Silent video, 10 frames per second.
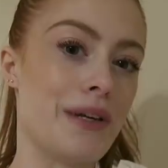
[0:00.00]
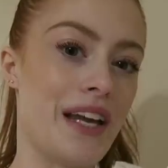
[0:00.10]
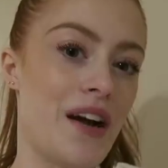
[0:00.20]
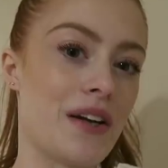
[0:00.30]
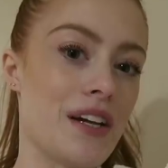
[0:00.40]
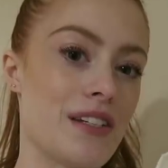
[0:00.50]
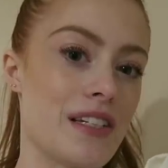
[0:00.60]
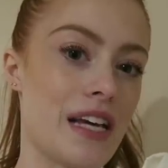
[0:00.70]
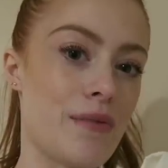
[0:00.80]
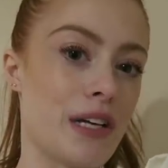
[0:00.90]
But now I'm going
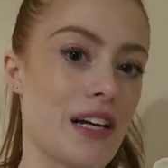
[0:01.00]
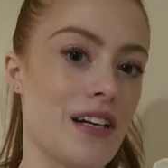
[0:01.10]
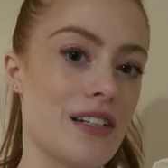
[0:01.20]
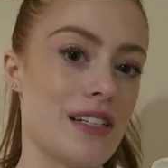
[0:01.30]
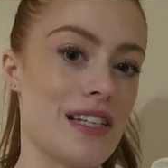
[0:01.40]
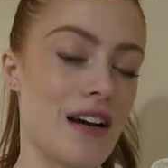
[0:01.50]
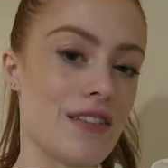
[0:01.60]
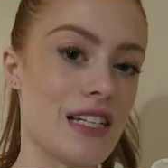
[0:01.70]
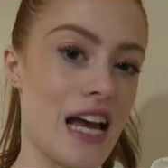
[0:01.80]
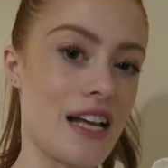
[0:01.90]
to take my curtains
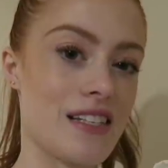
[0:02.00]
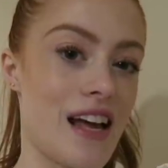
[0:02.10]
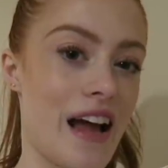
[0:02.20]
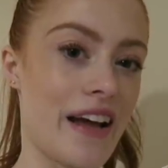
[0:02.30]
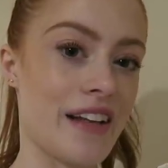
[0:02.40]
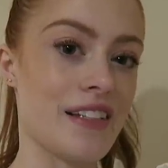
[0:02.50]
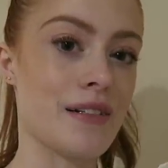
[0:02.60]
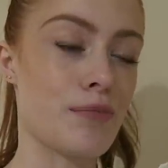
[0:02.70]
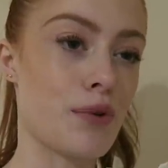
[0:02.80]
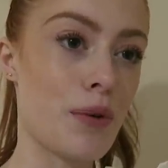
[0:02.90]
downstairs
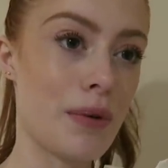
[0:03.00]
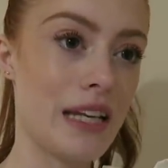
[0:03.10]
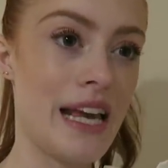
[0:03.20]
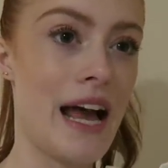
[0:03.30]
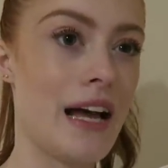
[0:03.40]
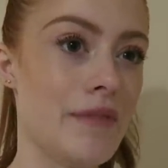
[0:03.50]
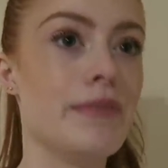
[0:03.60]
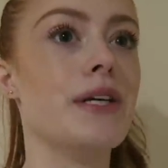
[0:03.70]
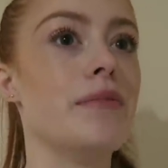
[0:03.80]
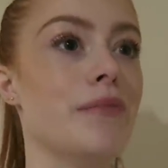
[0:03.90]
and properly
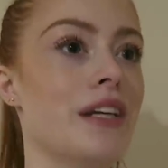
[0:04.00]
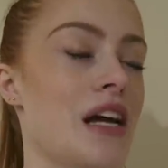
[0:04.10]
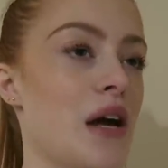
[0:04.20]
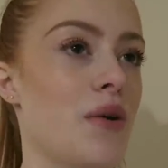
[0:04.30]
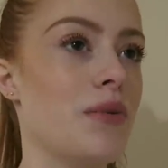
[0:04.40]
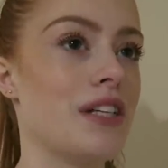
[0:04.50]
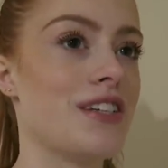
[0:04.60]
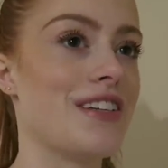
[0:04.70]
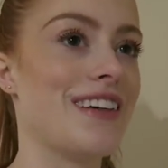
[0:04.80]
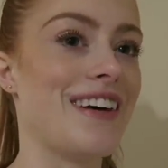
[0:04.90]
hem them,
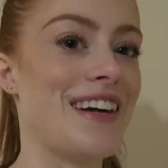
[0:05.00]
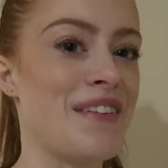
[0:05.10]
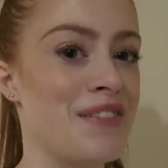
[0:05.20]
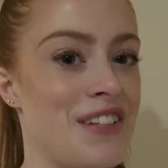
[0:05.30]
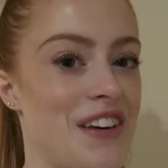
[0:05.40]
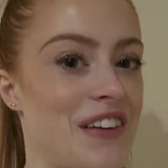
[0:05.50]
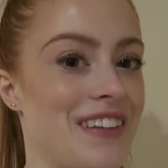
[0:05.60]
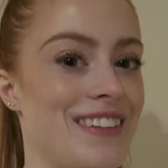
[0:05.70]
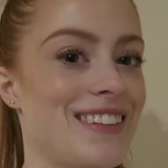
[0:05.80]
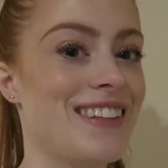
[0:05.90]
which I haven't
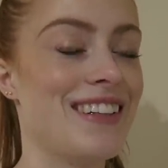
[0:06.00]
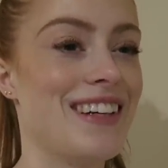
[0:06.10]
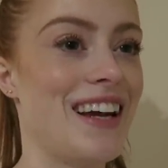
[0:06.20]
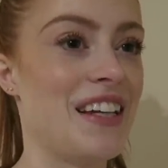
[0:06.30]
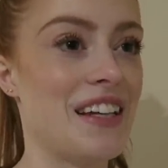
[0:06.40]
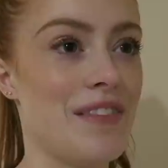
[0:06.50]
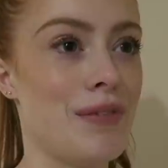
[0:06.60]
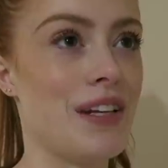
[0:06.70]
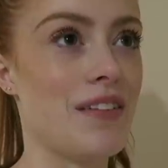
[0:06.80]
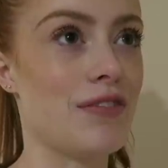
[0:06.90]
done, and they've
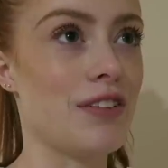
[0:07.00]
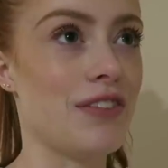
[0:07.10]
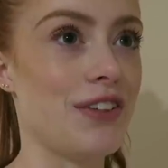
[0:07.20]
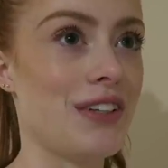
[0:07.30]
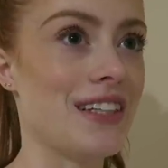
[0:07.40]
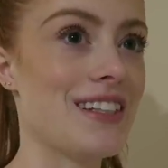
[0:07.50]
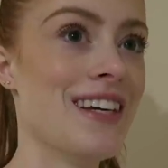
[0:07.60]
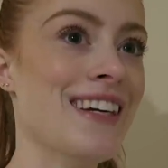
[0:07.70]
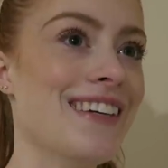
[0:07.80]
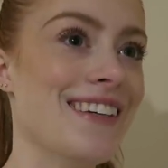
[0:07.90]
been up for a few years.
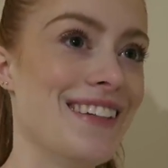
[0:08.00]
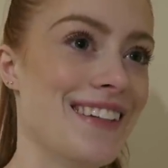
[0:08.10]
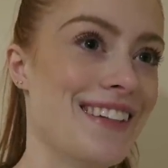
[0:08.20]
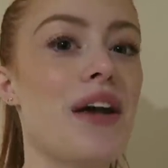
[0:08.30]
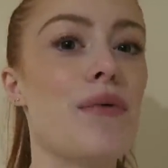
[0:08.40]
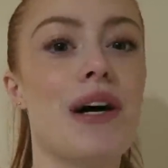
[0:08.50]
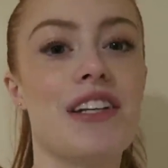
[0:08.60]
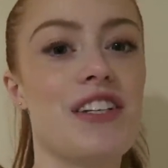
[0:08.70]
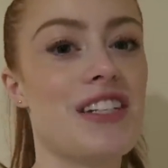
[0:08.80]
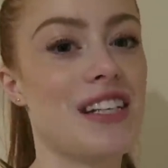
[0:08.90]
They
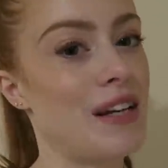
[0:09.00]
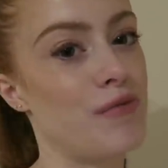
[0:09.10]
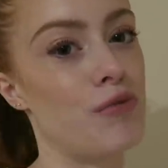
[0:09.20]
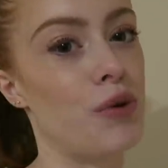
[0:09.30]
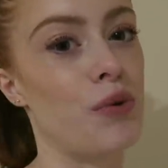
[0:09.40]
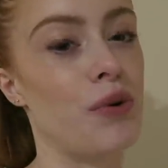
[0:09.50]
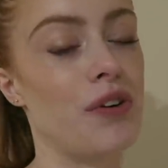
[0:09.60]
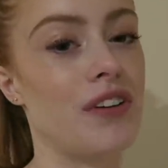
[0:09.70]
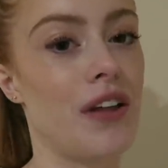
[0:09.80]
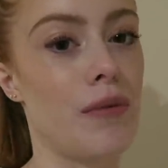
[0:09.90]
were just like
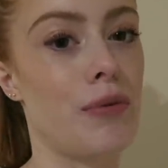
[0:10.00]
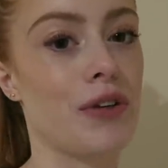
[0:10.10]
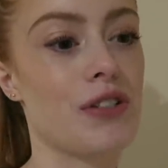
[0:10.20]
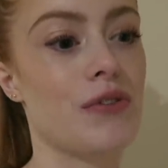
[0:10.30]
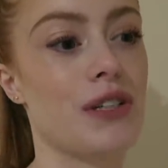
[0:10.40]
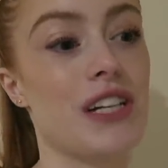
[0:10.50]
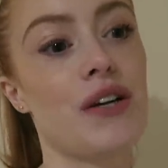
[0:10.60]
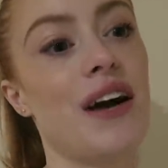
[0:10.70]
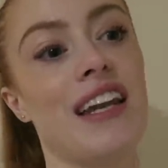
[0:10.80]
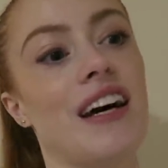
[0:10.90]
raw at the bottom, which I
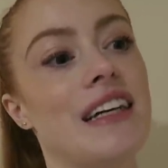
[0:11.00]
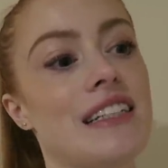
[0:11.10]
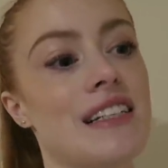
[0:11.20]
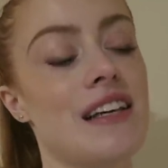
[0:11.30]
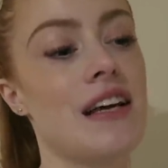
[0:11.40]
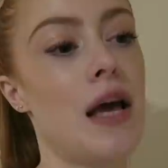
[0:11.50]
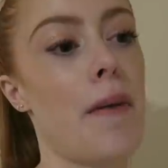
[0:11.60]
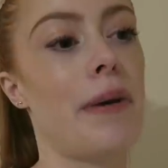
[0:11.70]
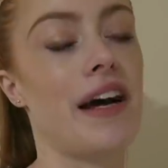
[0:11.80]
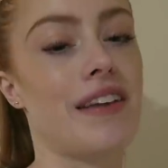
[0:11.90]
quite liked,
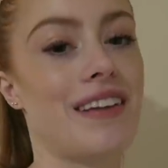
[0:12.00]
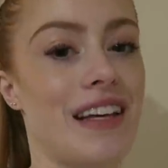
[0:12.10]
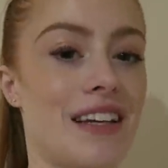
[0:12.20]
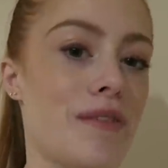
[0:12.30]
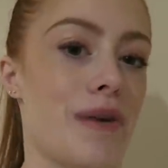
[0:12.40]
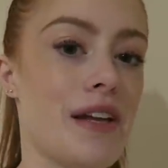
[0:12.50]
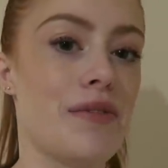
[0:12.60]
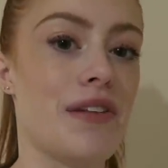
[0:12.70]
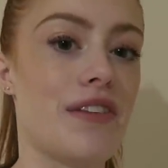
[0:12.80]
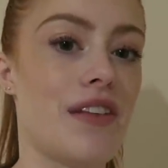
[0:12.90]
but I think they'd look
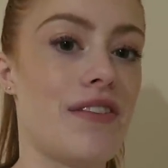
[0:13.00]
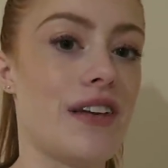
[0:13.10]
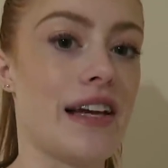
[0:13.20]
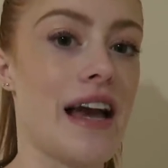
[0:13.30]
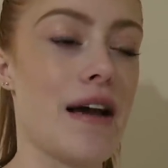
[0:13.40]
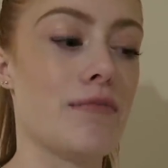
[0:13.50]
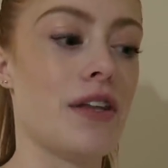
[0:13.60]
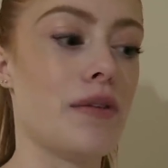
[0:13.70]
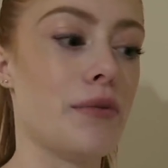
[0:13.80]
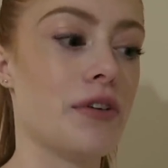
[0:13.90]
better with a thick hem
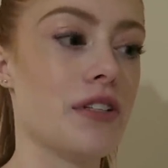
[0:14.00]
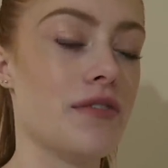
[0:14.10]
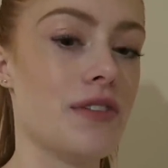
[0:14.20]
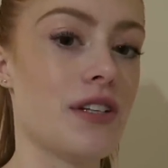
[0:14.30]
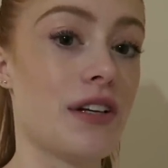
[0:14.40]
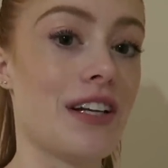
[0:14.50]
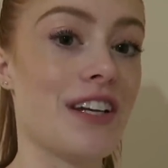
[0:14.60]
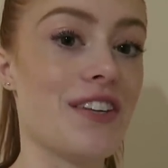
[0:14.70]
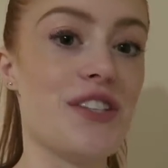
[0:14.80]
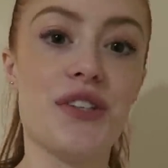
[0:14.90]
at the bottom, so I'm gonna
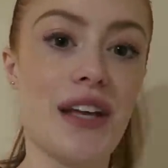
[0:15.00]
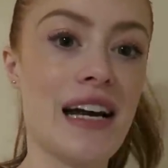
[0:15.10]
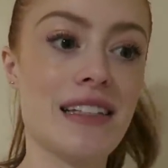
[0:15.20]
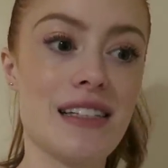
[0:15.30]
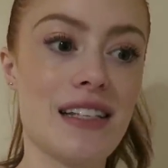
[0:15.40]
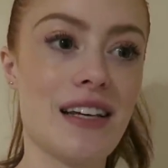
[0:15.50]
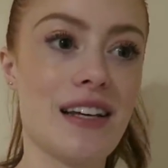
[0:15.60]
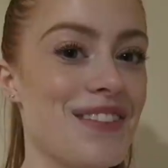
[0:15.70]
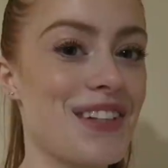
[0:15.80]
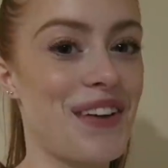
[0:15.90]
go and do that.
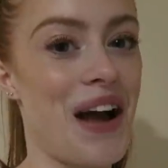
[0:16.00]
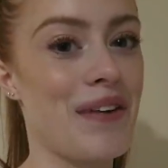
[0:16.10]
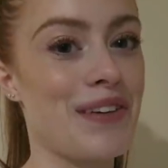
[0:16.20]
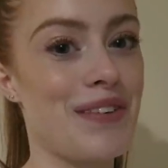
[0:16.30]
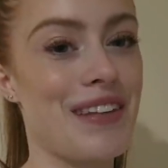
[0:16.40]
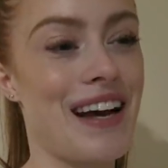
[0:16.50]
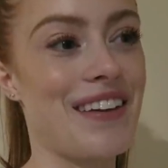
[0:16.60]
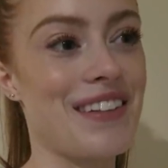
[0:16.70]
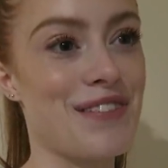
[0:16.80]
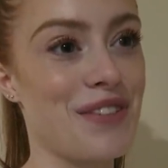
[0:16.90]
I'm so happy with
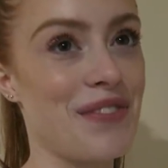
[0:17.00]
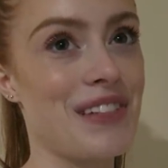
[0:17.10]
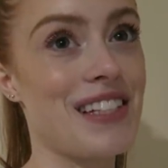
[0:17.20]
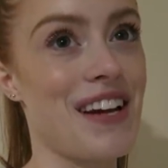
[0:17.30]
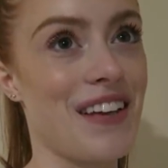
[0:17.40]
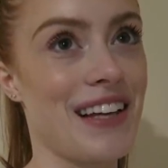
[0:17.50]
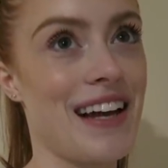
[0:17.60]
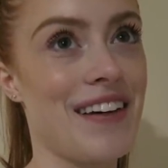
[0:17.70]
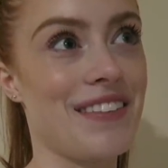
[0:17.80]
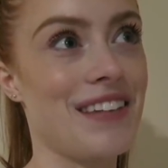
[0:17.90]
how this room is turning
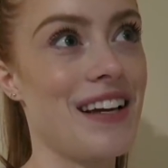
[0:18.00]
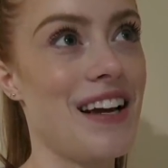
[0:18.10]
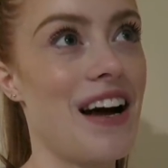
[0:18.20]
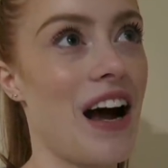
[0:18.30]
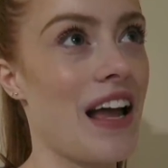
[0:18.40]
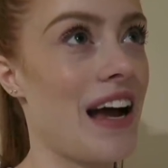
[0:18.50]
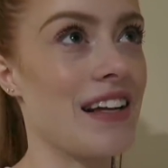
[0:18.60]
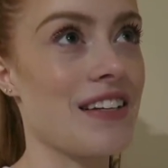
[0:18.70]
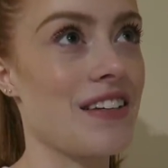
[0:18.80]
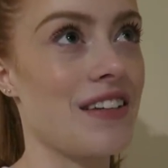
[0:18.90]
out. I
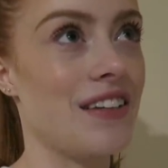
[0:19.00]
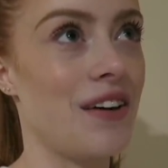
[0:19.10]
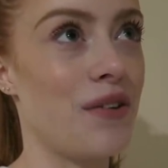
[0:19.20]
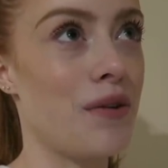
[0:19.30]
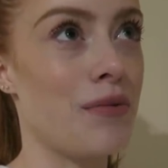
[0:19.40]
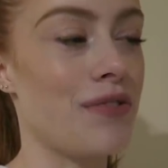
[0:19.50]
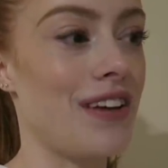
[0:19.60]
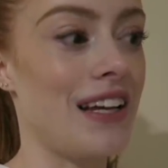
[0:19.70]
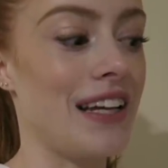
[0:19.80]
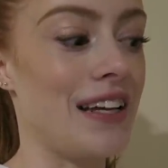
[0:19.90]
had a horrible
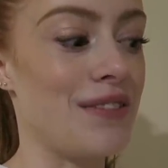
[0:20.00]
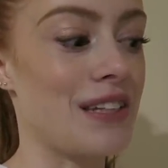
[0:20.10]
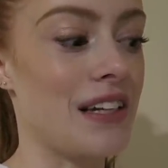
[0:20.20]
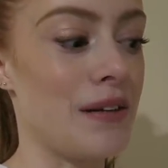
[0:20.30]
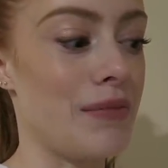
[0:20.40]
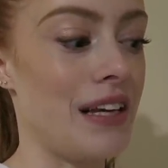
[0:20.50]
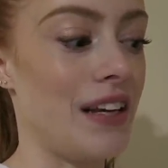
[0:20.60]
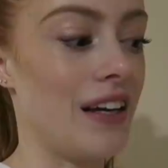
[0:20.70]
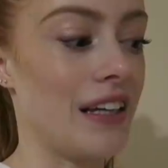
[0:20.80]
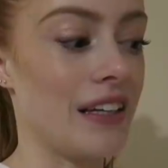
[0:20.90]
feeling it was gonna
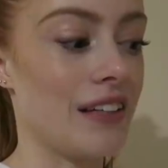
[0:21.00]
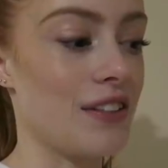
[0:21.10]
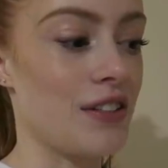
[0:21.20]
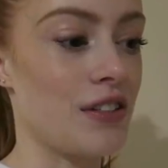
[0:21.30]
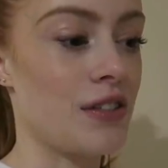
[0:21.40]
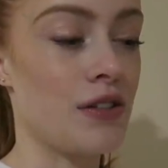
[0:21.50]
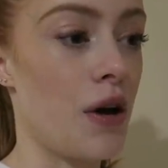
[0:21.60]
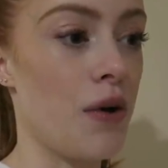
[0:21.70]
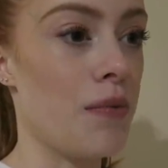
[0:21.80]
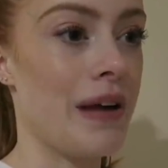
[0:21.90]
be like just
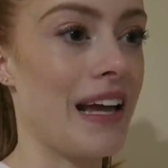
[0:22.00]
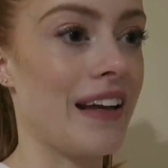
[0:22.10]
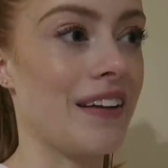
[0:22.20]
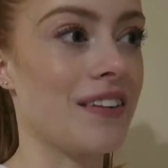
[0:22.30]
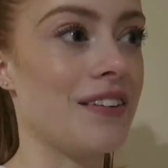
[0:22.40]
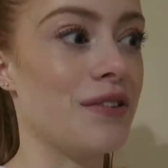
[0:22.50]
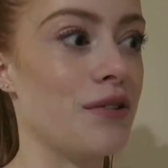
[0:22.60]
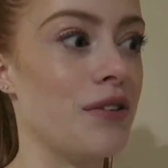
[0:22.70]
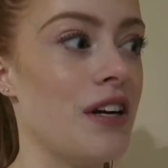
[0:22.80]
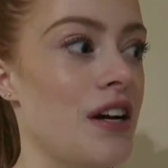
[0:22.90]
so pink
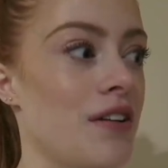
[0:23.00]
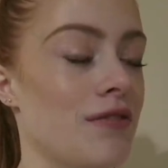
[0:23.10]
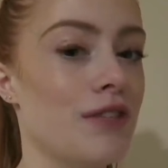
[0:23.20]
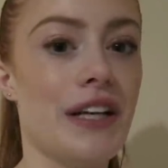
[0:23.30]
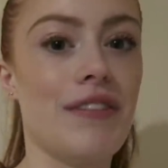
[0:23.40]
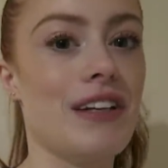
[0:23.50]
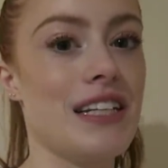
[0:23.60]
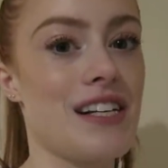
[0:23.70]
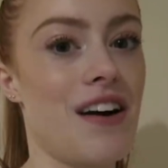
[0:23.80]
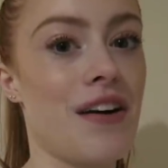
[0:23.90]
or really,
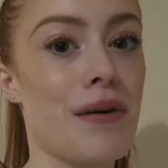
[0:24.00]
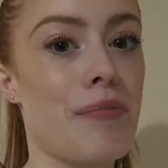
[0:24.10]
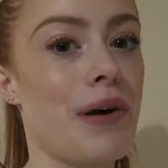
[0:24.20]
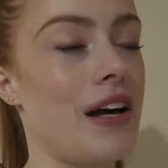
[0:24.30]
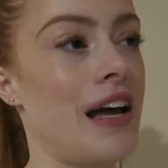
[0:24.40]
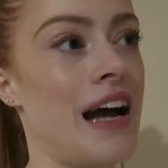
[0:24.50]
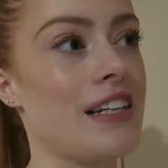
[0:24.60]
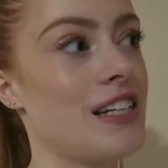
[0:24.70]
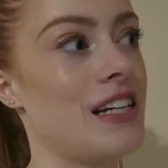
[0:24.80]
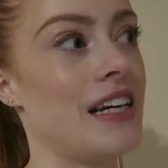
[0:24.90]
really dark, but it
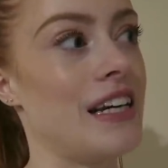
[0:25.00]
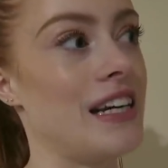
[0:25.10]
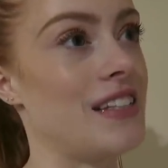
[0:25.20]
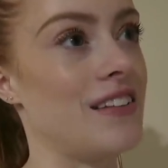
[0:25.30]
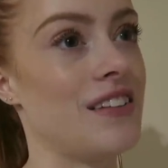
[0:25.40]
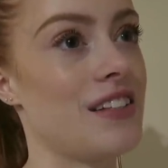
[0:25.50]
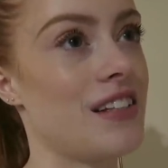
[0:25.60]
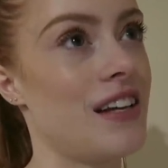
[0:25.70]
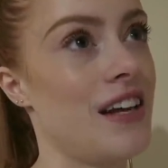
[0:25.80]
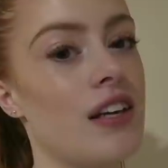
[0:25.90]
actually isn't.